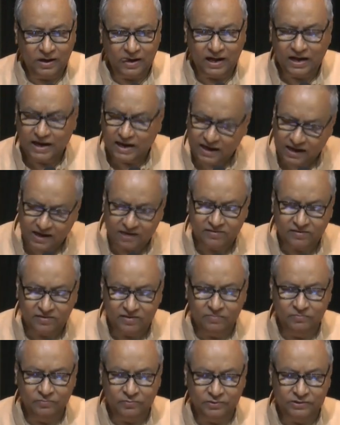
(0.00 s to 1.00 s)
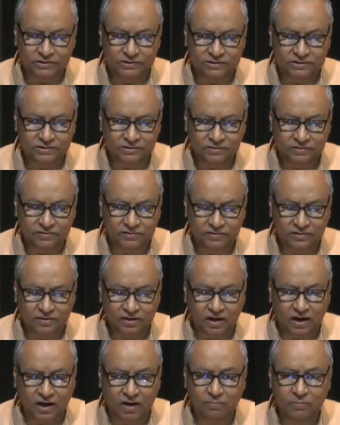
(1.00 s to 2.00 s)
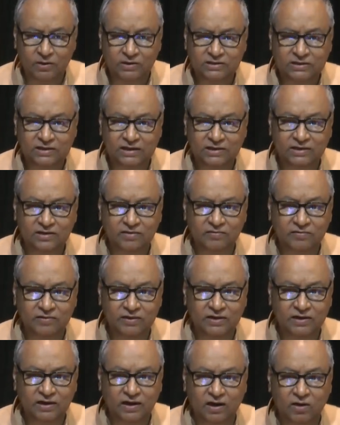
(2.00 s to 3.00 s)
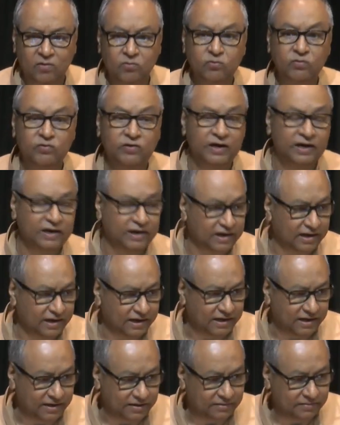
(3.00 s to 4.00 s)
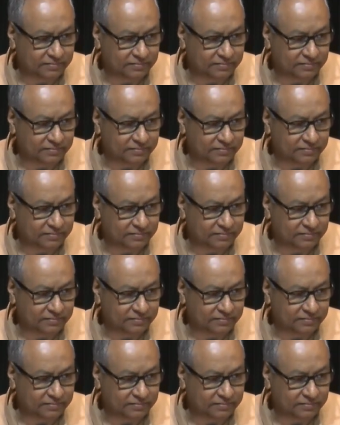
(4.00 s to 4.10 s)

I asked them questions, how much had they seen outside Delhi,